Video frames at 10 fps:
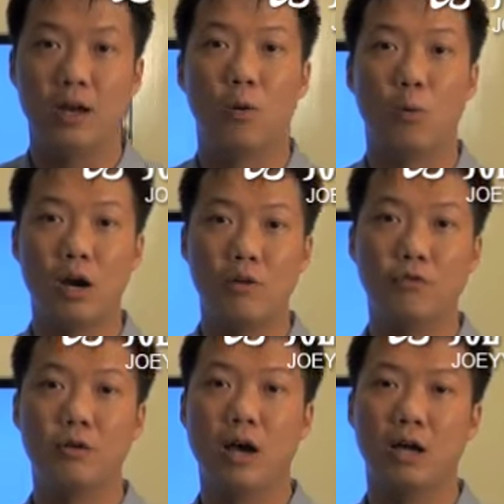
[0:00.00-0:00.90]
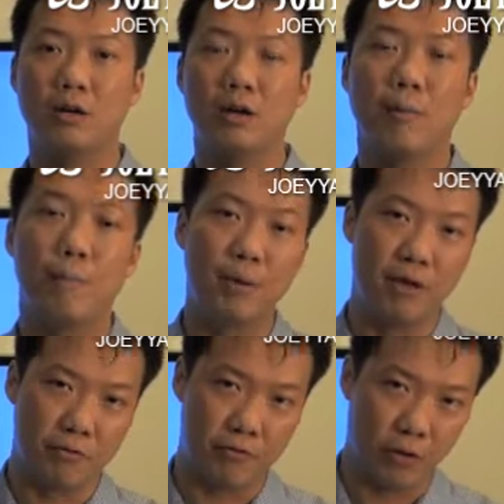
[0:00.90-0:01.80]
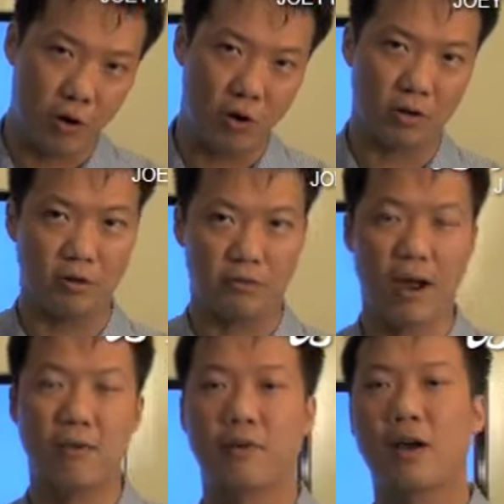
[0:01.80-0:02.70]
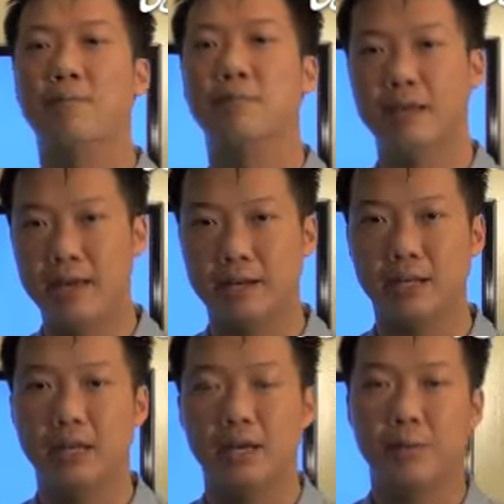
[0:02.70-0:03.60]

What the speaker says: What have you done before the 5 comes in?